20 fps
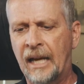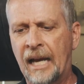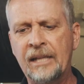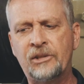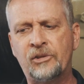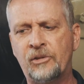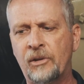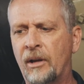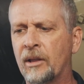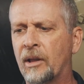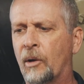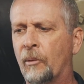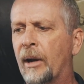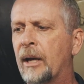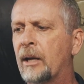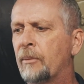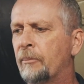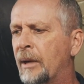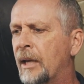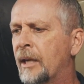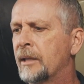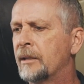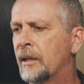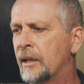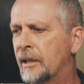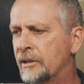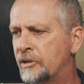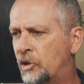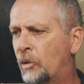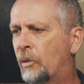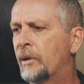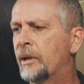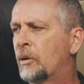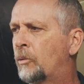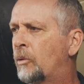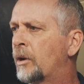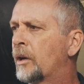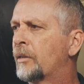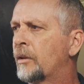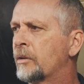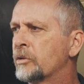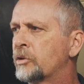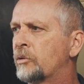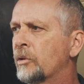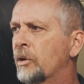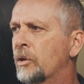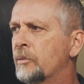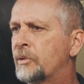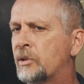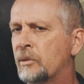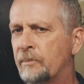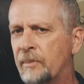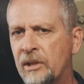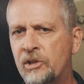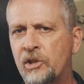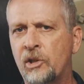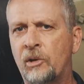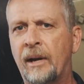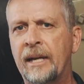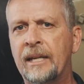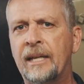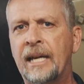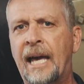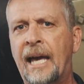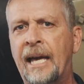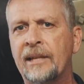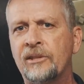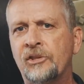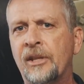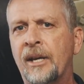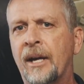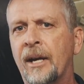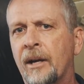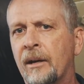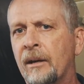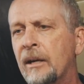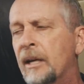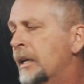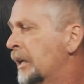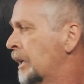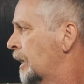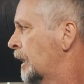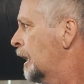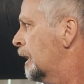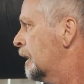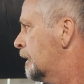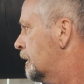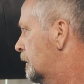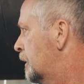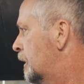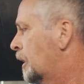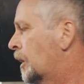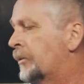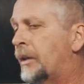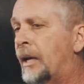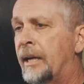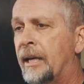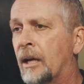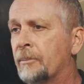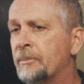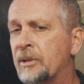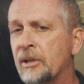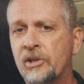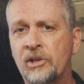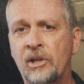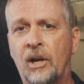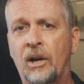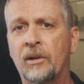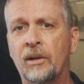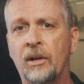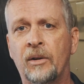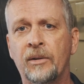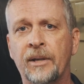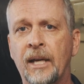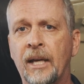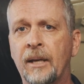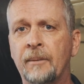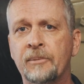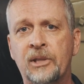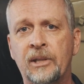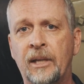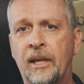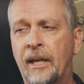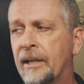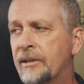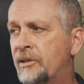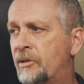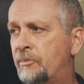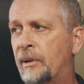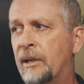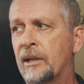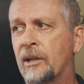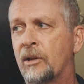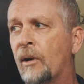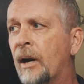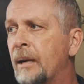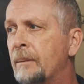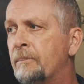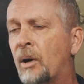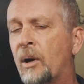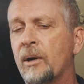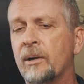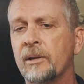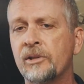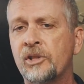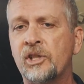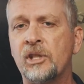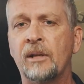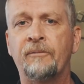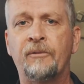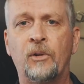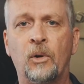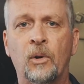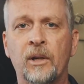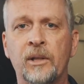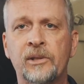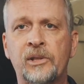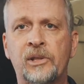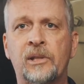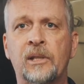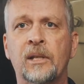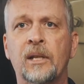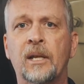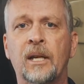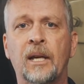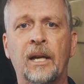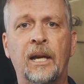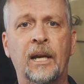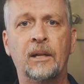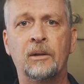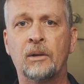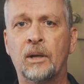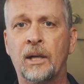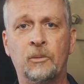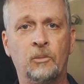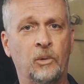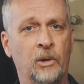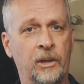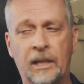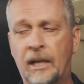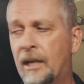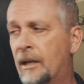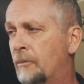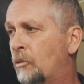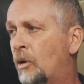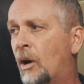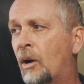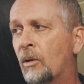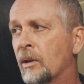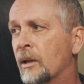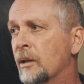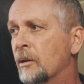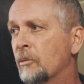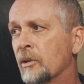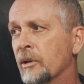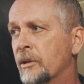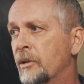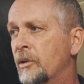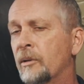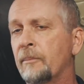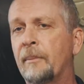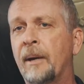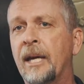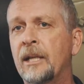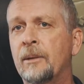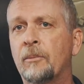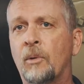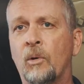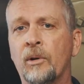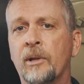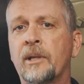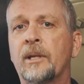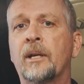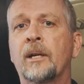I strongly recommend uh, joining one of those groups. A bunch of great guys there, and you know they helped us turn on to MCS. Been a great partnership for us and, and we're got them rolling and we're doing many more to